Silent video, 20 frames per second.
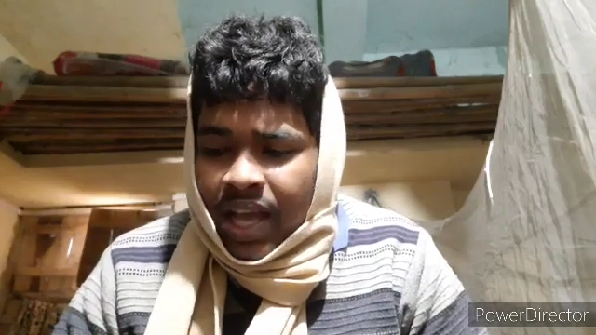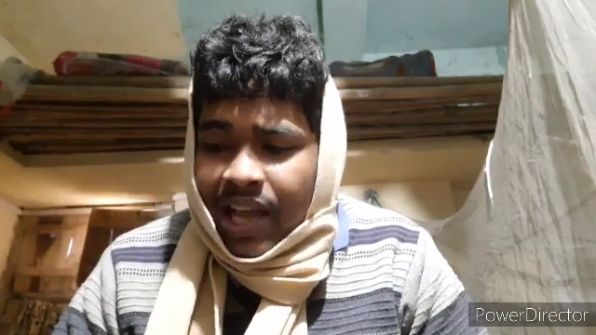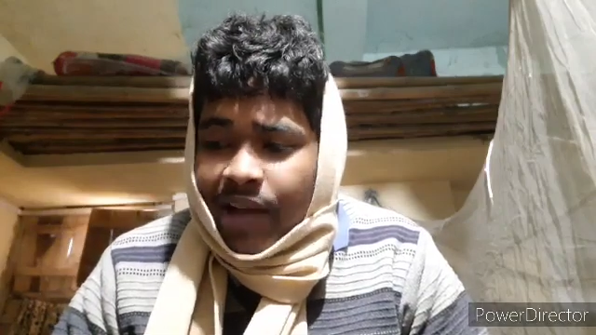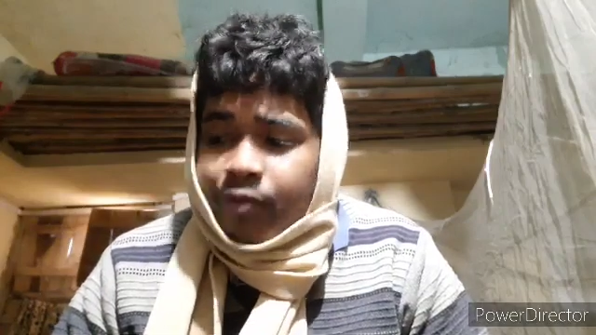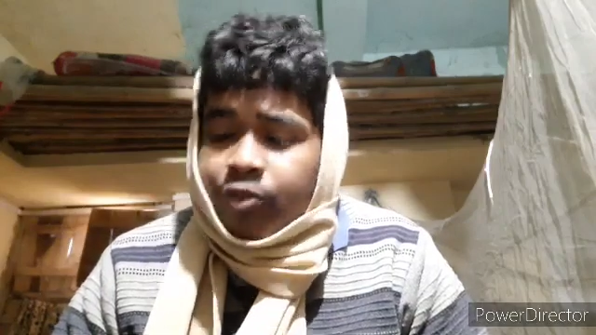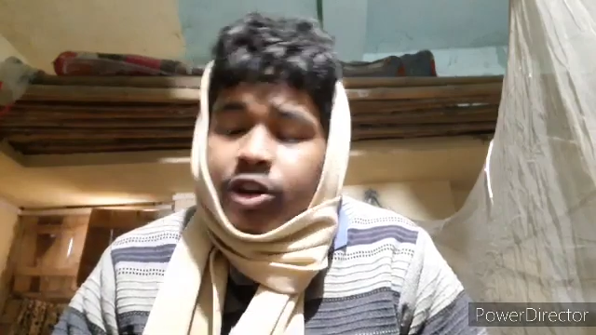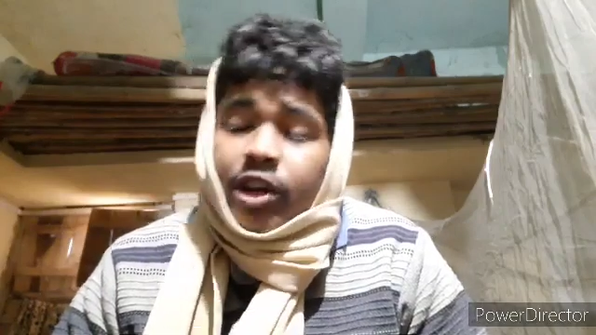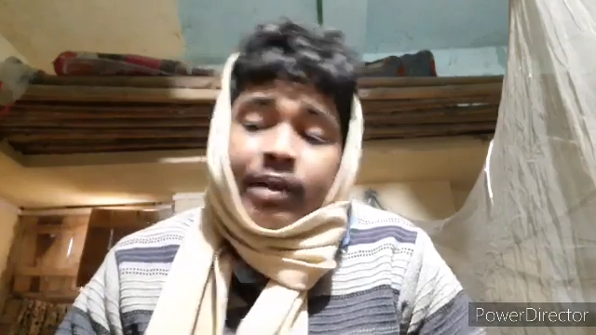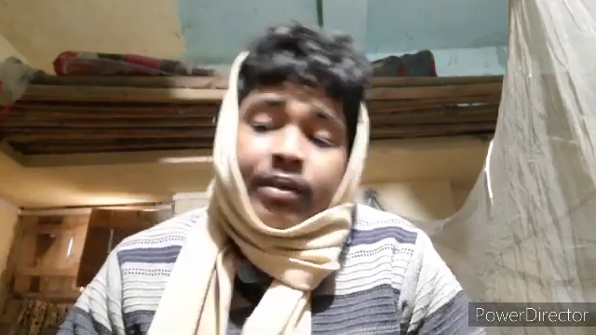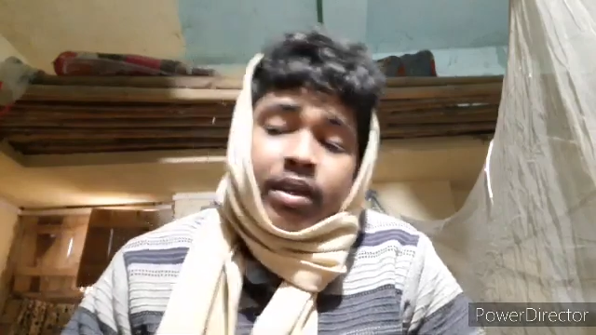
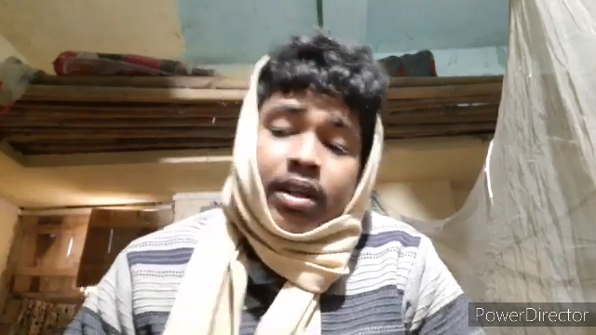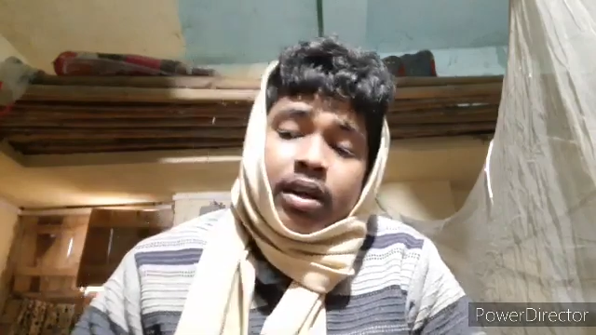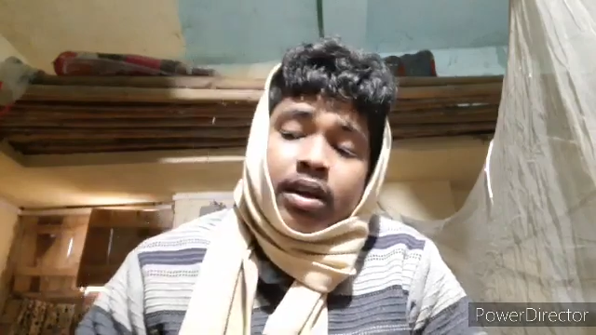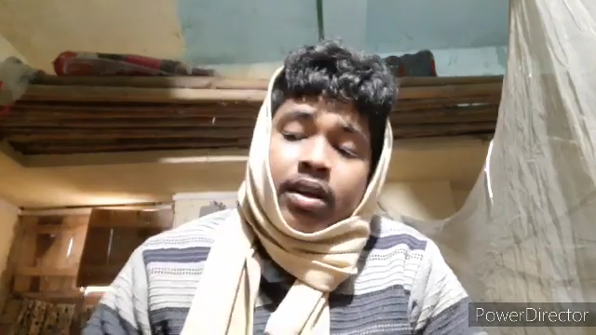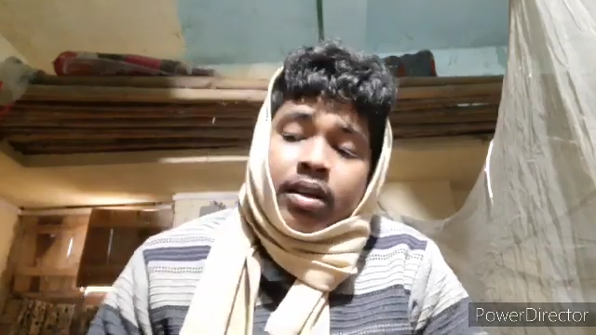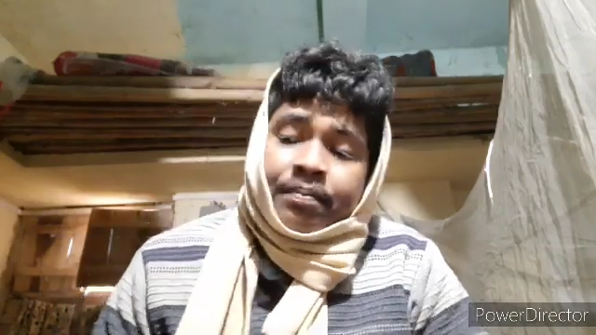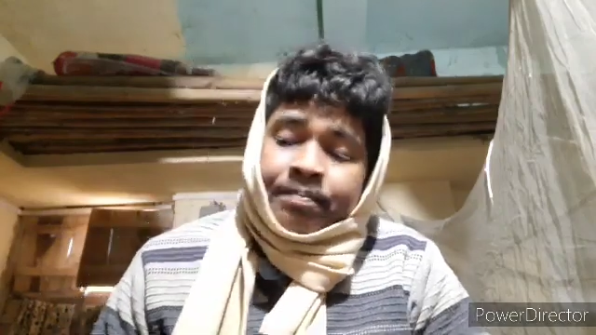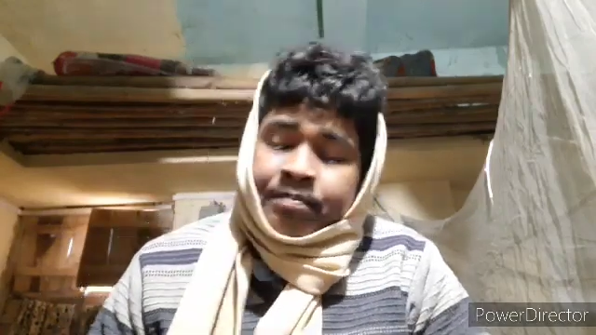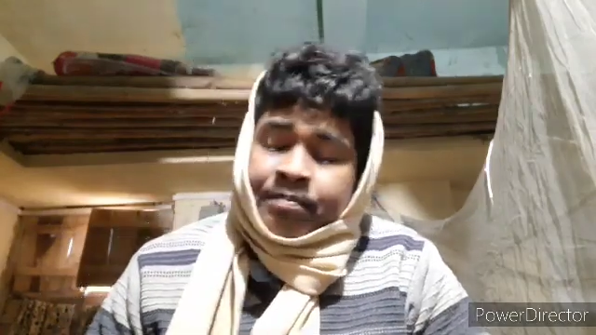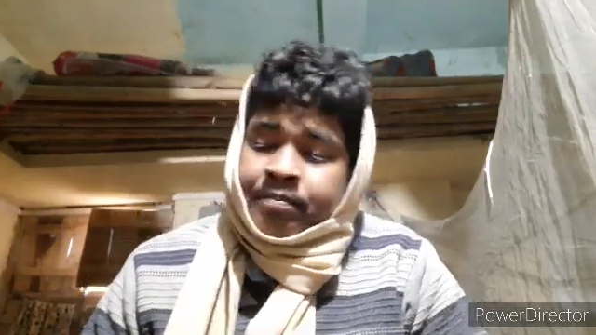after I write
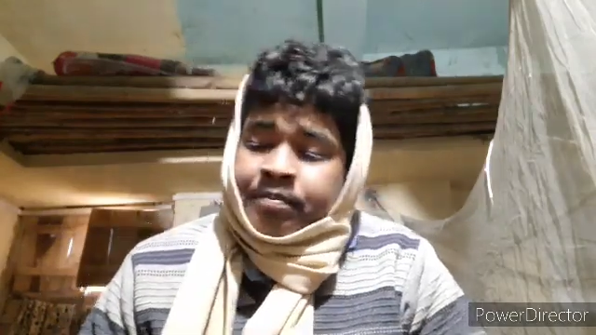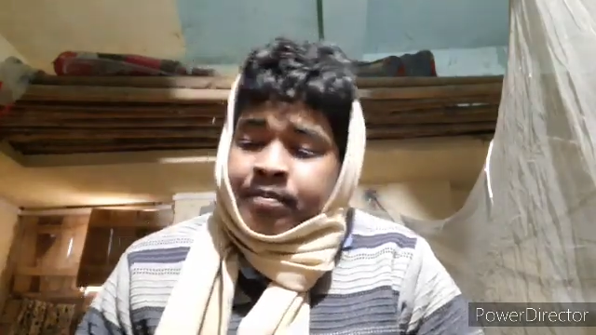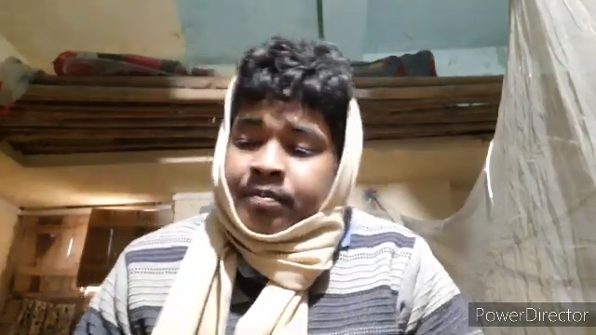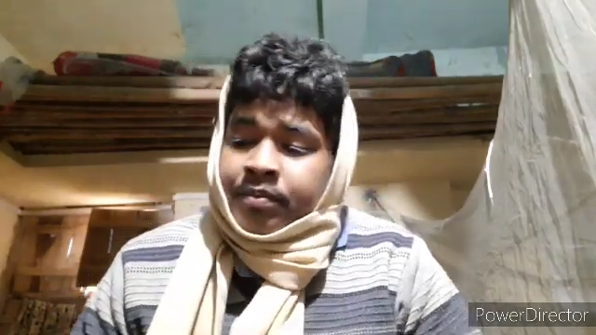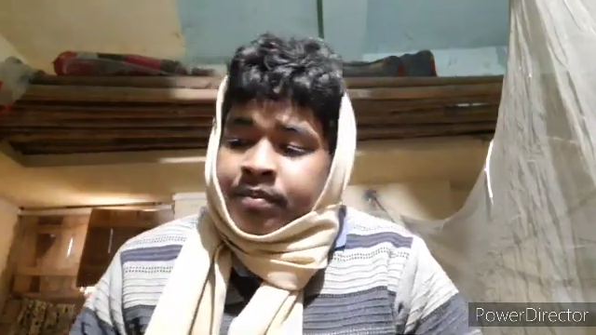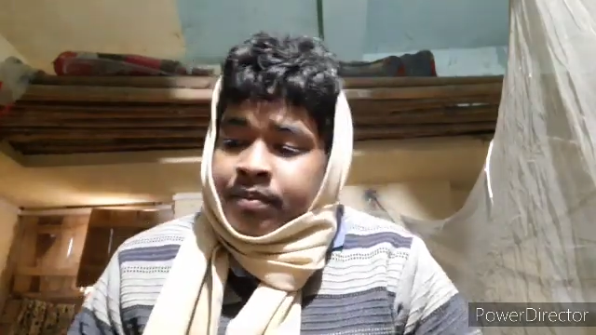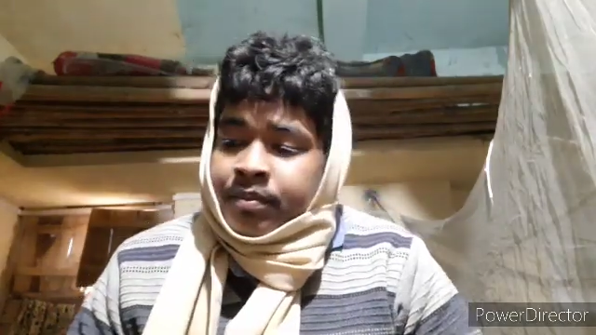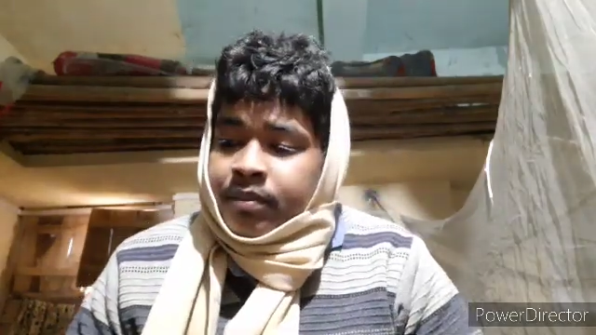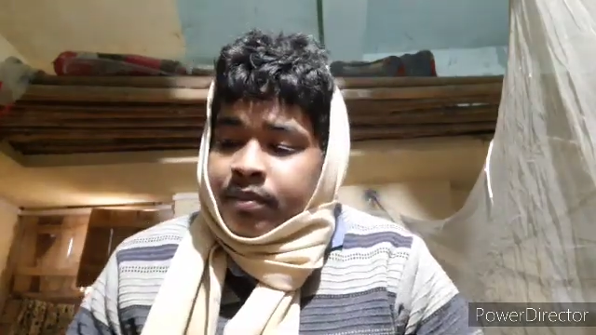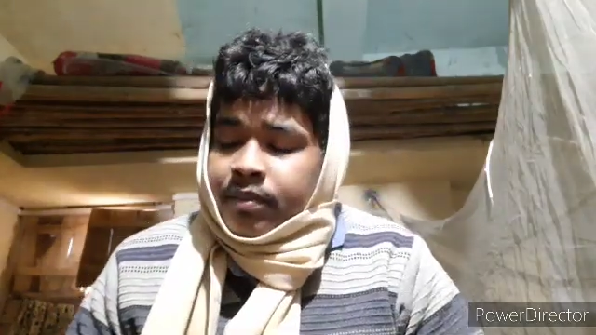the
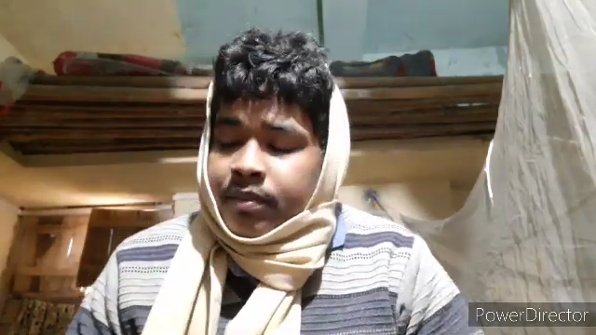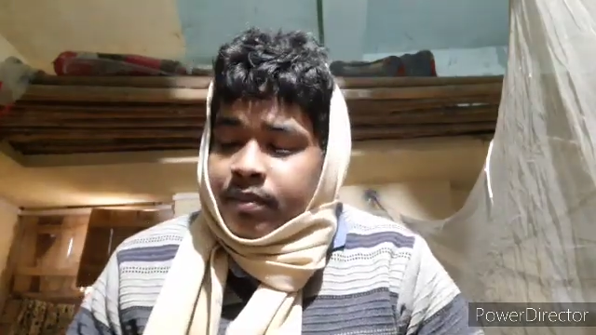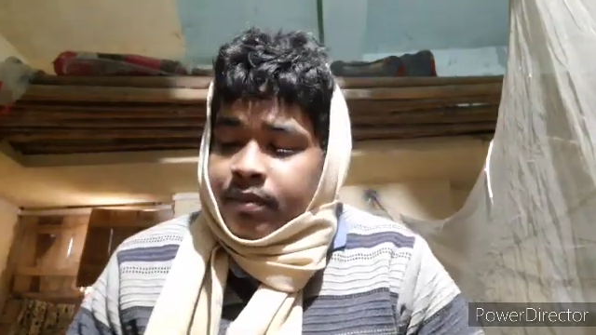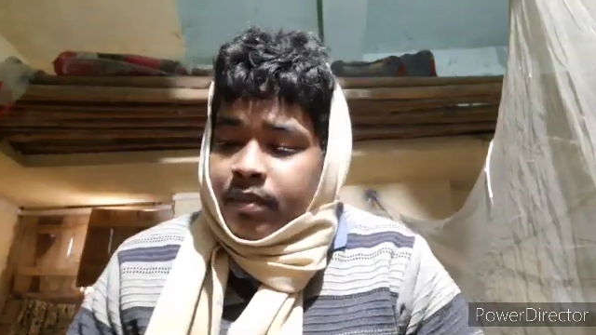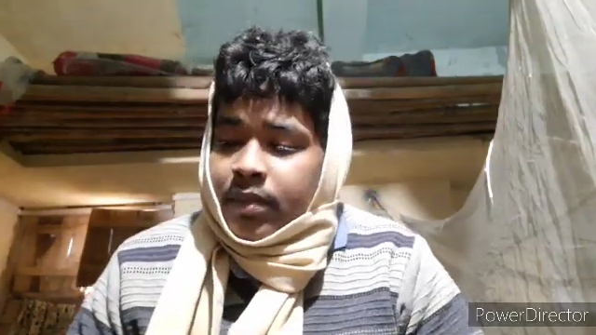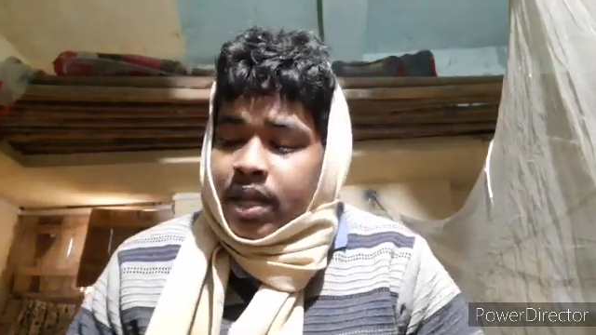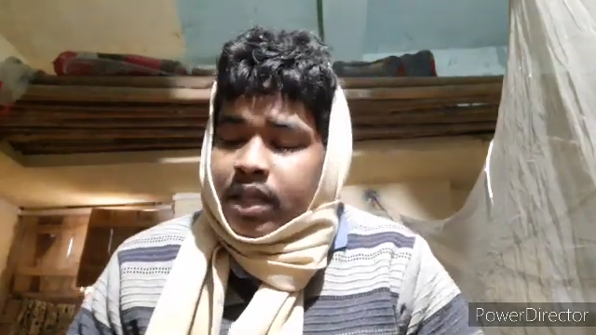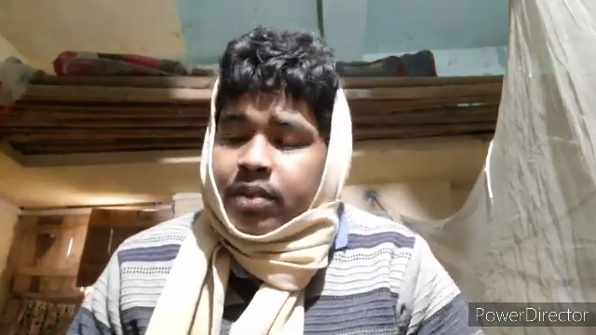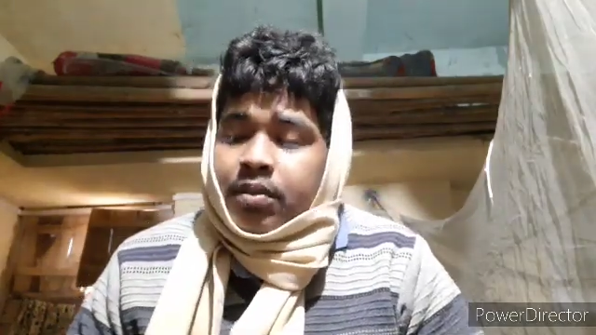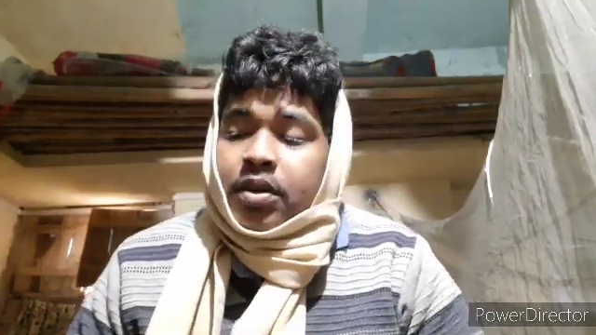
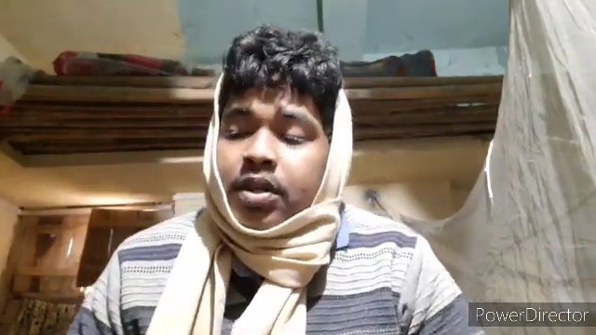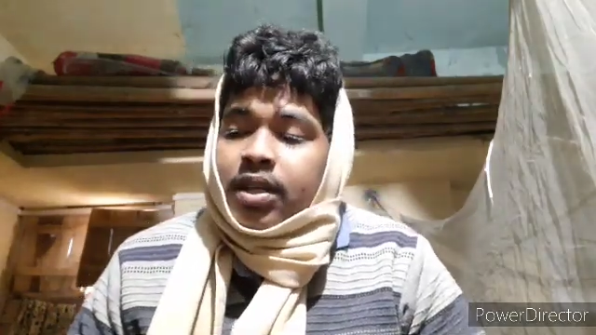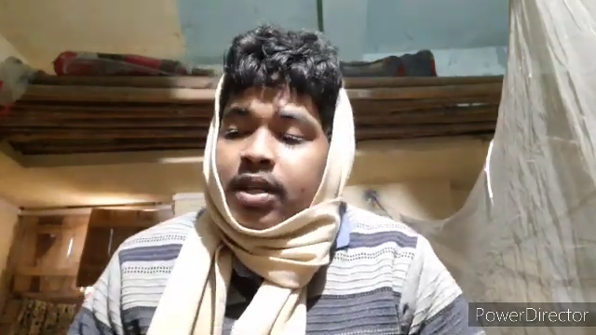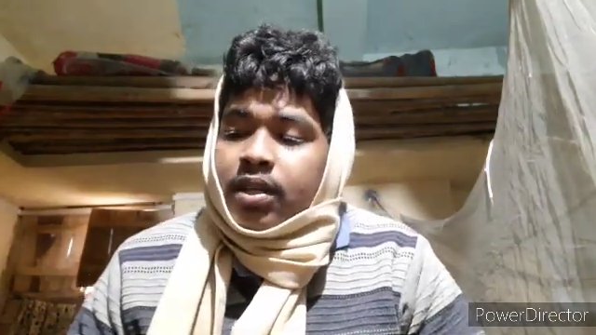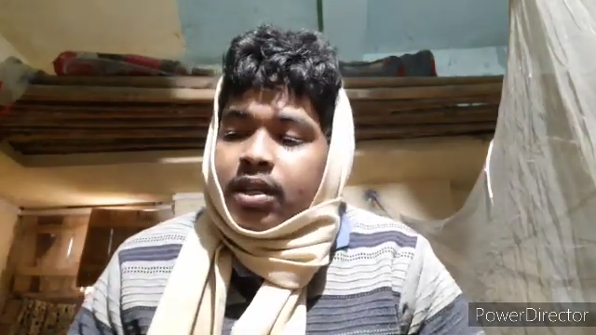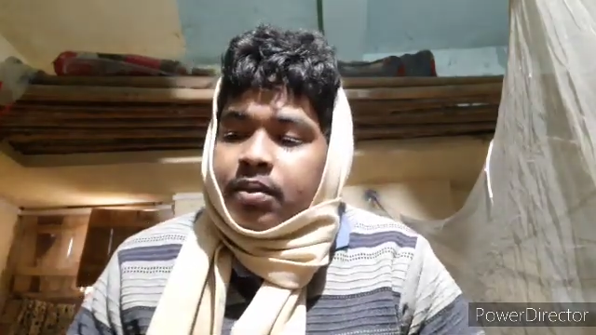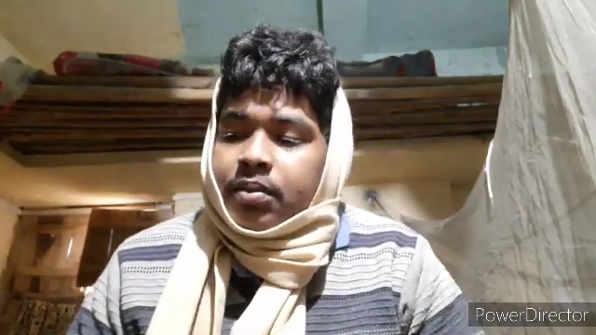mathematical